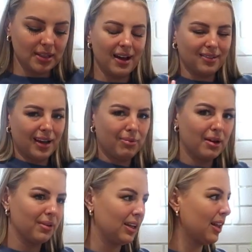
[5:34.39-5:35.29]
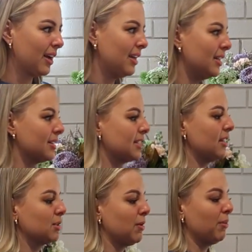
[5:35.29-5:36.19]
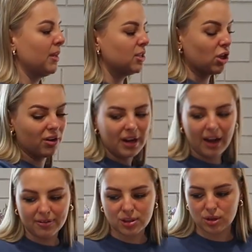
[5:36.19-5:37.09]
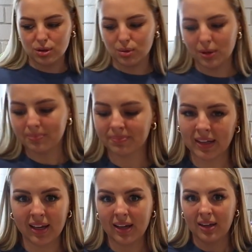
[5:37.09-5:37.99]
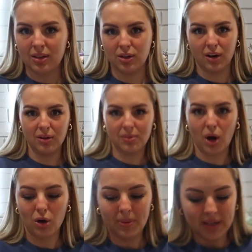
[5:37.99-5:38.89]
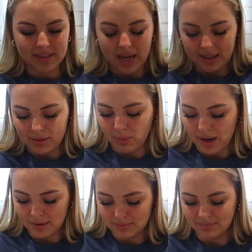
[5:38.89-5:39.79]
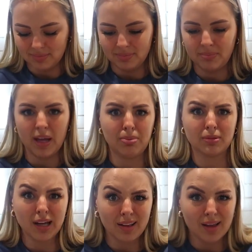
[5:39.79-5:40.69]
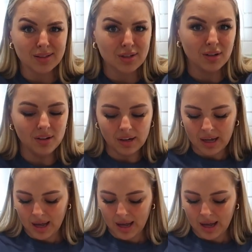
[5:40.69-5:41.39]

But like we're really lucky in a sense where we don't have to, you know, open exactly when people tell us to.